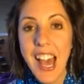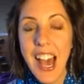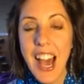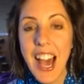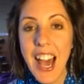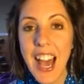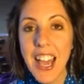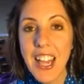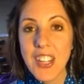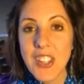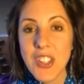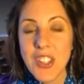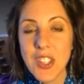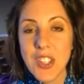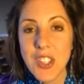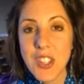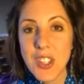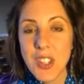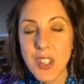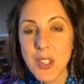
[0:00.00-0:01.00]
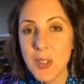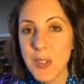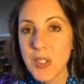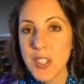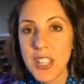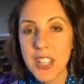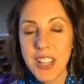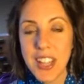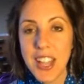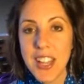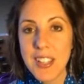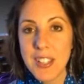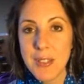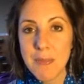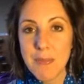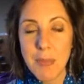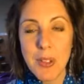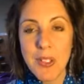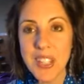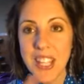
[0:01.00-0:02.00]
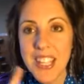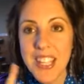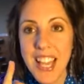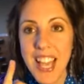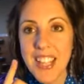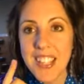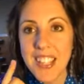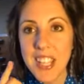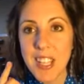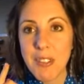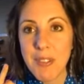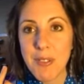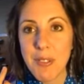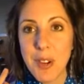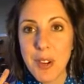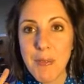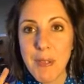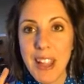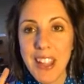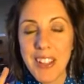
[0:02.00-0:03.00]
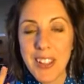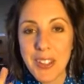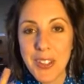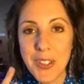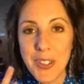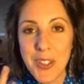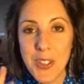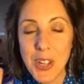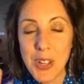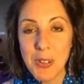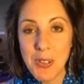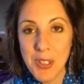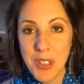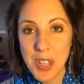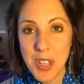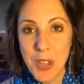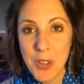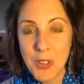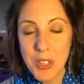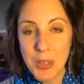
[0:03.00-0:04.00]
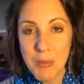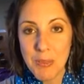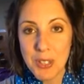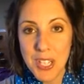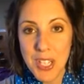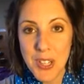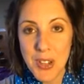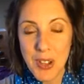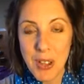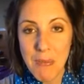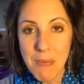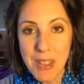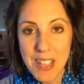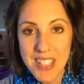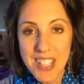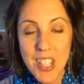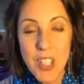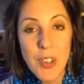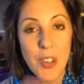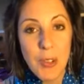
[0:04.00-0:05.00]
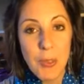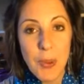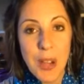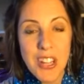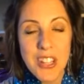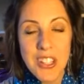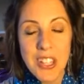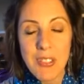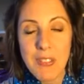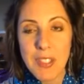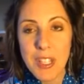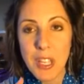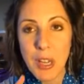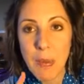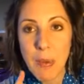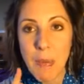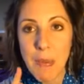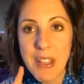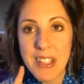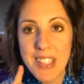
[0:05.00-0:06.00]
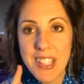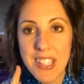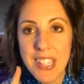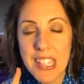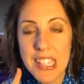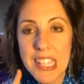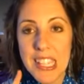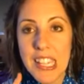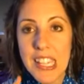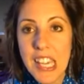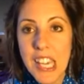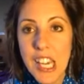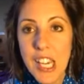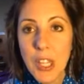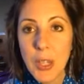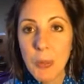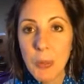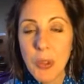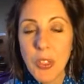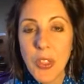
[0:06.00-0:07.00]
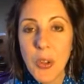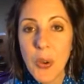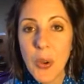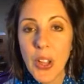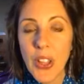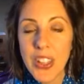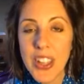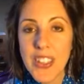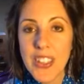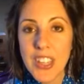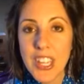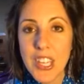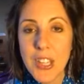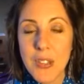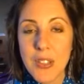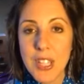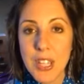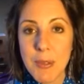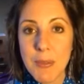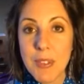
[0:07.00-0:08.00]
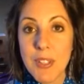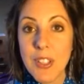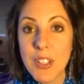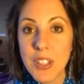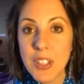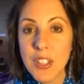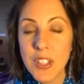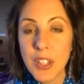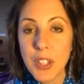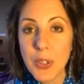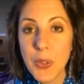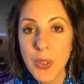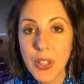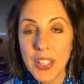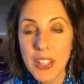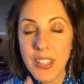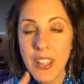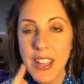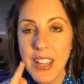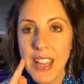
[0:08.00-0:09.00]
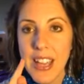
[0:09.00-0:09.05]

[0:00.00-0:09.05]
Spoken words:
I just use it as multitasking for my little trick with the Q-tips too. And basically, you can watch that video, but basically you put the oil on the Q-tips diluted,